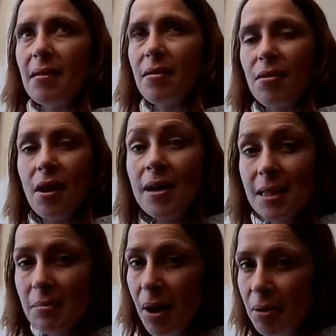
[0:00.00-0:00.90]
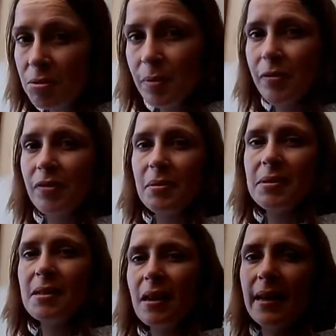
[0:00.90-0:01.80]
30 miles before I would
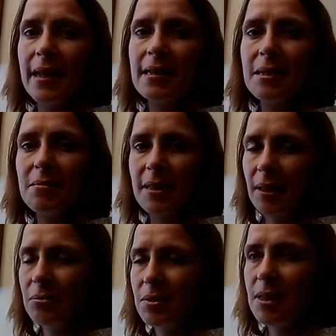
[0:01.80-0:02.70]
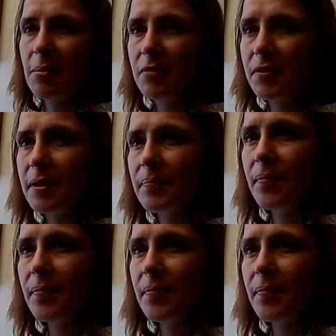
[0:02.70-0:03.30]
start getting some saddle discomfort.